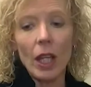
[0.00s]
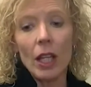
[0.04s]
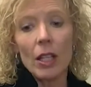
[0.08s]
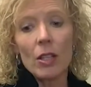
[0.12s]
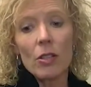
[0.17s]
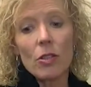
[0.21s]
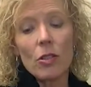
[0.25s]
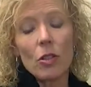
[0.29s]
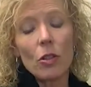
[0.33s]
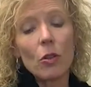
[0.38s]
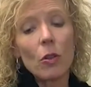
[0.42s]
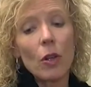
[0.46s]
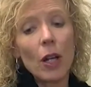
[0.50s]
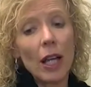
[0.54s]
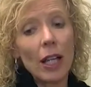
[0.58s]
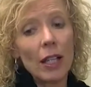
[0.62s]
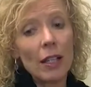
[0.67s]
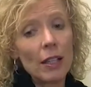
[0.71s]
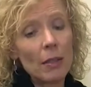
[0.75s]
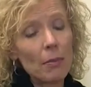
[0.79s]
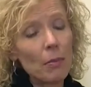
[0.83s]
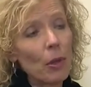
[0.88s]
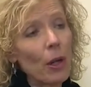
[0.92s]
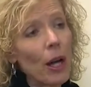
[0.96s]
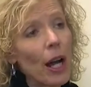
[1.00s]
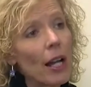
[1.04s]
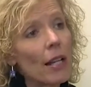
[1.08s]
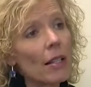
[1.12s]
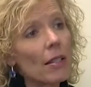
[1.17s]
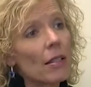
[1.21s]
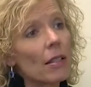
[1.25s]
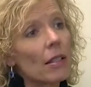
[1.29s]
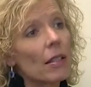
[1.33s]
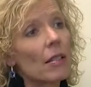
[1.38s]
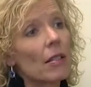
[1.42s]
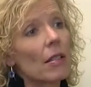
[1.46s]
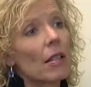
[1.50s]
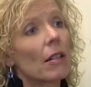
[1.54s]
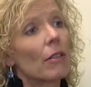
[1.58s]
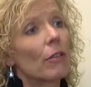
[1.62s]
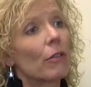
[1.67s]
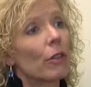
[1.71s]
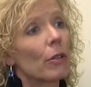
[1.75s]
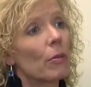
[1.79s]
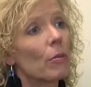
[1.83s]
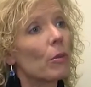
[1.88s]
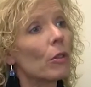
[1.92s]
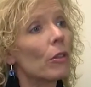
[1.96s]
And so in the process
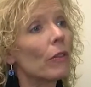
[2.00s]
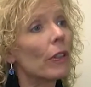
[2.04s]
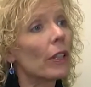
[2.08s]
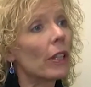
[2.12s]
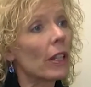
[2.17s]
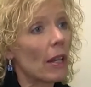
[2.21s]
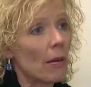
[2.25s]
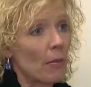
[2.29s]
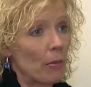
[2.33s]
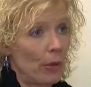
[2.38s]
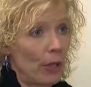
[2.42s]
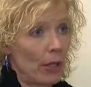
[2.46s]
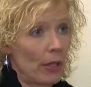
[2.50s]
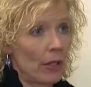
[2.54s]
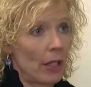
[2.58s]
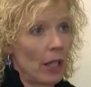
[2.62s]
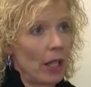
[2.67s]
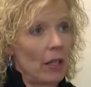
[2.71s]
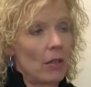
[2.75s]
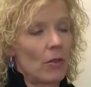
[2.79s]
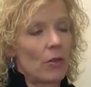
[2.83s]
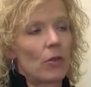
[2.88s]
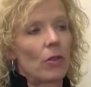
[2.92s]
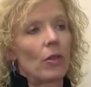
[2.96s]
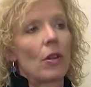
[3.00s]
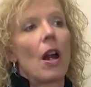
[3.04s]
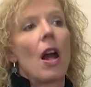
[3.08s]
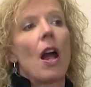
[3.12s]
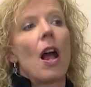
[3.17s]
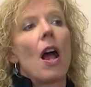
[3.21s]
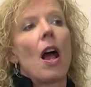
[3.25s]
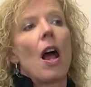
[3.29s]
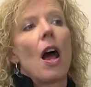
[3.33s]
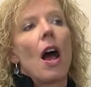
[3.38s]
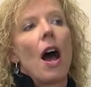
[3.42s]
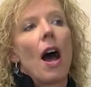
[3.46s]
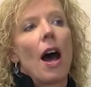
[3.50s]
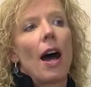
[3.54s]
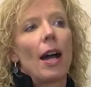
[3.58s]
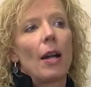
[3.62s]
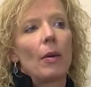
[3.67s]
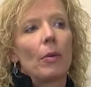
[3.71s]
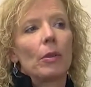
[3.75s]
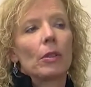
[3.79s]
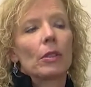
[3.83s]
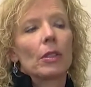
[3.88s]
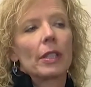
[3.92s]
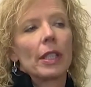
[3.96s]
of removing that breast cancer,
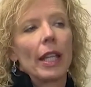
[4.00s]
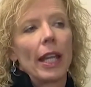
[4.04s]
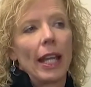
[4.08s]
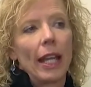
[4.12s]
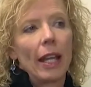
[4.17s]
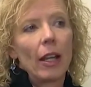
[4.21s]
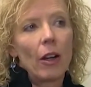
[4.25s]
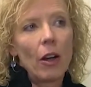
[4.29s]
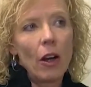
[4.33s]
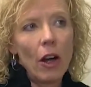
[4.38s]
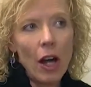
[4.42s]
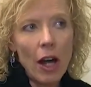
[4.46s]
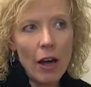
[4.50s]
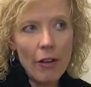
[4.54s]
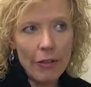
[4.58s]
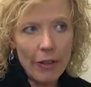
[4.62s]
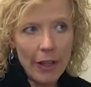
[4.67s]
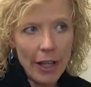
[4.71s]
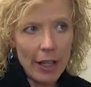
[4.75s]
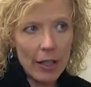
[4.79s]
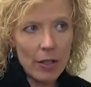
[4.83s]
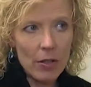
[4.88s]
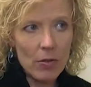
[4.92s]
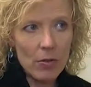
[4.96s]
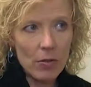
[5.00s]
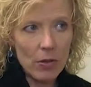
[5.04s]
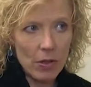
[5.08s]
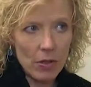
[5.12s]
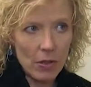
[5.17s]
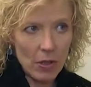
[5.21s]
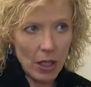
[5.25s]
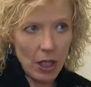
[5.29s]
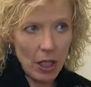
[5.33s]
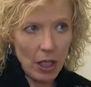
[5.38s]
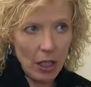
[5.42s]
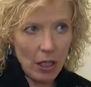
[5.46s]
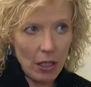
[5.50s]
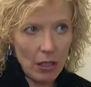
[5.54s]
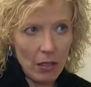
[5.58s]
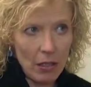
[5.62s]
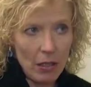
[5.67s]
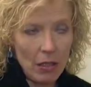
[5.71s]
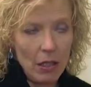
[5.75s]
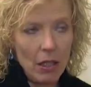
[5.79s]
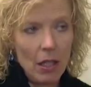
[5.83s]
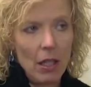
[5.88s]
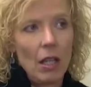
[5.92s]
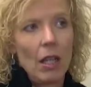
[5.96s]
I will take off extra
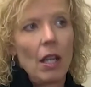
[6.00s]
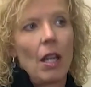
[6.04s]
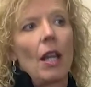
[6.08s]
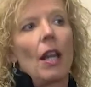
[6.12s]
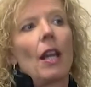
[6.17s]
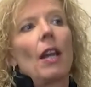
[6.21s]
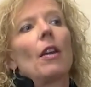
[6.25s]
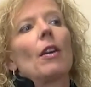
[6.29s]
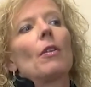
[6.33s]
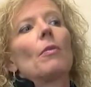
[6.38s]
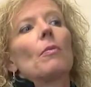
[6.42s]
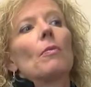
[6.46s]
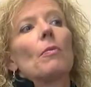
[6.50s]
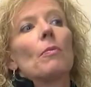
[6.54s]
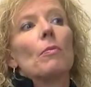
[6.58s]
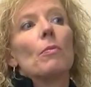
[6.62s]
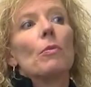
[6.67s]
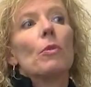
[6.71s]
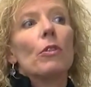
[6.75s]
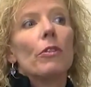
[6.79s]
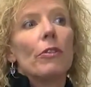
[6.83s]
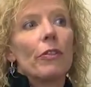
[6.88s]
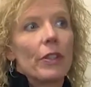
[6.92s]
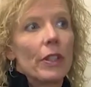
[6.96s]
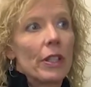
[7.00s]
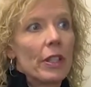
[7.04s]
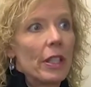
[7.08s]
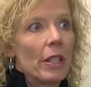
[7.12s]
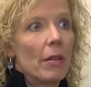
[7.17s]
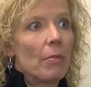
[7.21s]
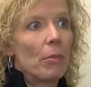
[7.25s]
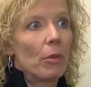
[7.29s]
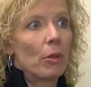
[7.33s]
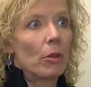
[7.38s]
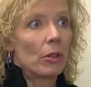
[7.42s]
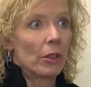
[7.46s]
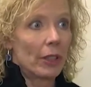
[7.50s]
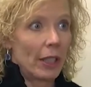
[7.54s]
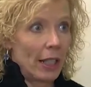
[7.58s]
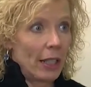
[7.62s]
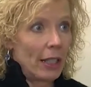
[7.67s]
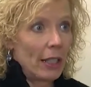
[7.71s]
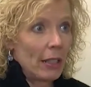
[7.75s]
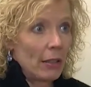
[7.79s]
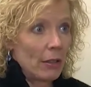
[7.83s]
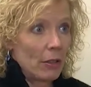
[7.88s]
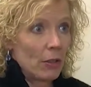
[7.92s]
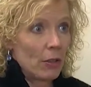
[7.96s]
skin, move the nipple,
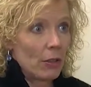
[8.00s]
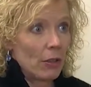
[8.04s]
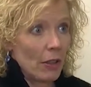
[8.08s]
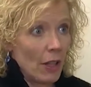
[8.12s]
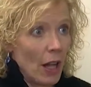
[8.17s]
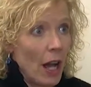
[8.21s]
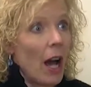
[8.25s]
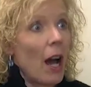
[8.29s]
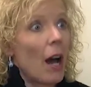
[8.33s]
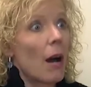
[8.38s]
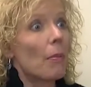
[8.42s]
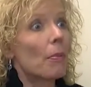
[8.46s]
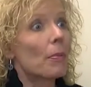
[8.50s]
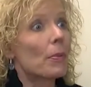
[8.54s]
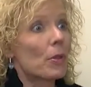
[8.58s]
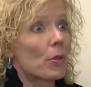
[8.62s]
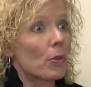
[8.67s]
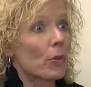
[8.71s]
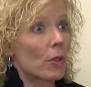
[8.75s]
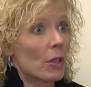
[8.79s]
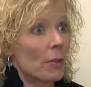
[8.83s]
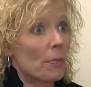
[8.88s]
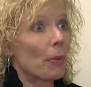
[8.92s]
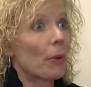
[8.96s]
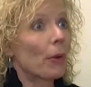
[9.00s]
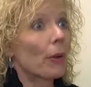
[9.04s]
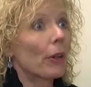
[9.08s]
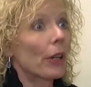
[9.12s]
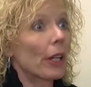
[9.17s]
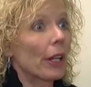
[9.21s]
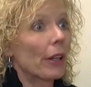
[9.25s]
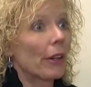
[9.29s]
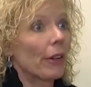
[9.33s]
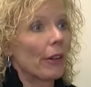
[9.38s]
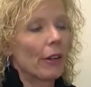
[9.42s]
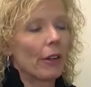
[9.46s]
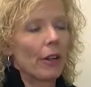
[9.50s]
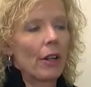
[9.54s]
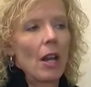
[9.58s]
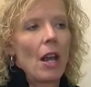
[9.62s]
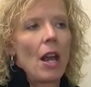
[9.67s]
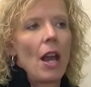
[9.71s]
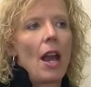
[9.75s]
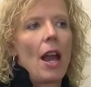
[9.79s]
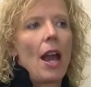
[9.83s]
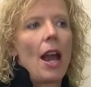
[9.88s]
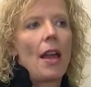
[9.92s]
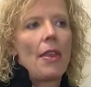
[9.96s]
get it up so it's perkier,
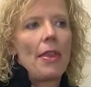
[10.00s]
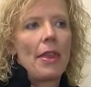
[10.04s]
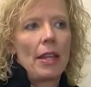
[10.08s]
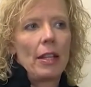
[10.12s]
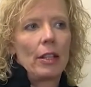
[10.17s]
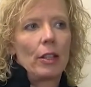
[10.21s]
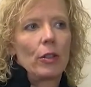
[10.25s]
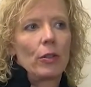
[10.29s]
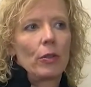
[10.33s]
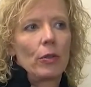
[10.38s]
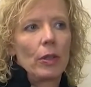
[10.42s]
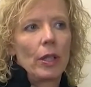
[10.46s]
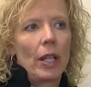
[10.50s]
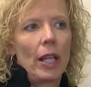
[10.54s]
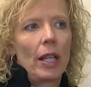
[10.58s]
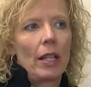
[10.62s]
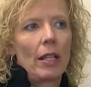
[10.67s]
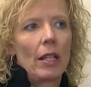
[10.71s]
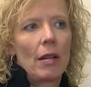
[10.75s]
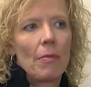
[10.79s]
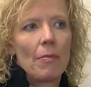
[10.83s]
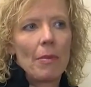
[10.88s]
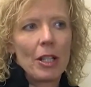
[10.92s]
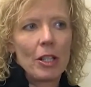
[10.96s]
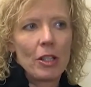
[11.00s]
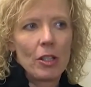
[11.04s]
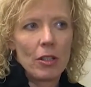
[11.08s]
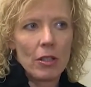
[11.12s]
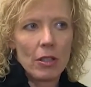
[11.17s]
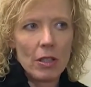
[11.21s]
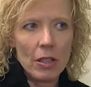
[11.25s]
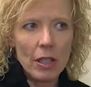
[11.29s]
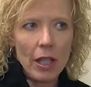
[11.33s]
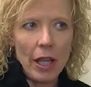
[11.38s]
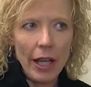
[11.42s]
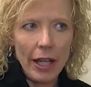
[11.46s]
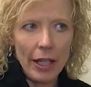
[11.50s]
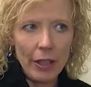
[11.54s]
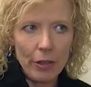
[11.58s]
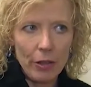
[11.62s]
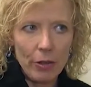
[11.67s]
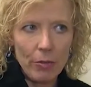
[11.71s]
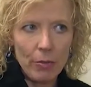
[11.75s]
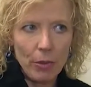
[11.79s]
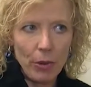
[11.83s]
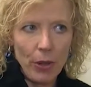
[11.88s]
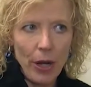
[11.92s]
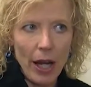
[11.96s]
and then create a much
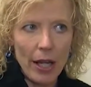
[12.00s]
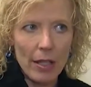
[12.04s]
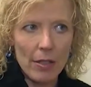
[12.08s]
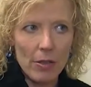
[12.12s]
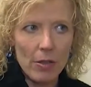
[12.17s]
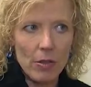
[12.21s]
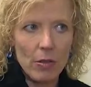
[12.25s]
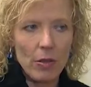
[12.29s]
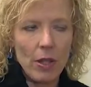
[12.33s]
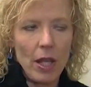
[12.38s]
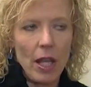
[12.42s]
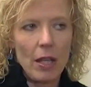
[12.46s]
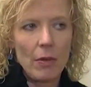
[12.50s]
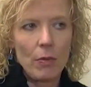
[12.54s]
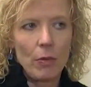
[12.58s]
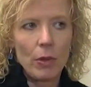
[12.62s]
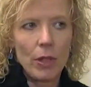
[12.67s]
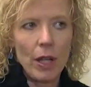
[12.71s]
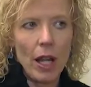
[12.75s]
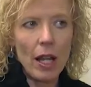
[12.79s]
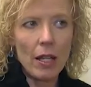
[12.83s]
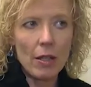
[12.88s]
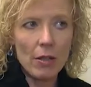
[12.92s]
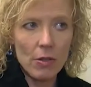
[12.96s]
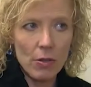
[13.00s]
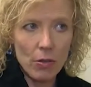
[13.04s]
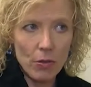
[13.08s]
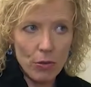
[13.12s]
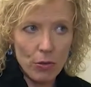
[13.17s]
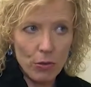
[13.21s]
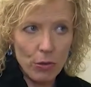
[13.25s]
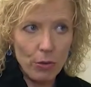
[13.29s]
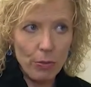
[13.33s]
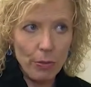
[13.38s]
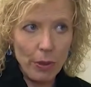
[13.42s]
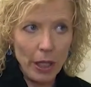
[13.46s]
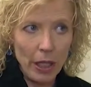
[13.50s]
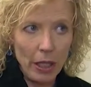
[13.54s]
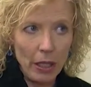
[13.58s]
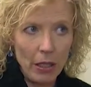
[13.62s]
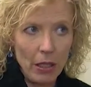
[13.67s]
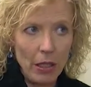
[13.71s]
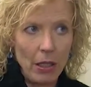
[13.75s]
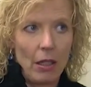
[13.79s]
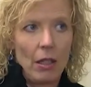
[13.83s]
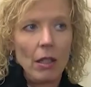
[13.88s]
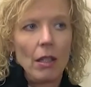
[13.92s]
tighter breast so that we're not so droopy.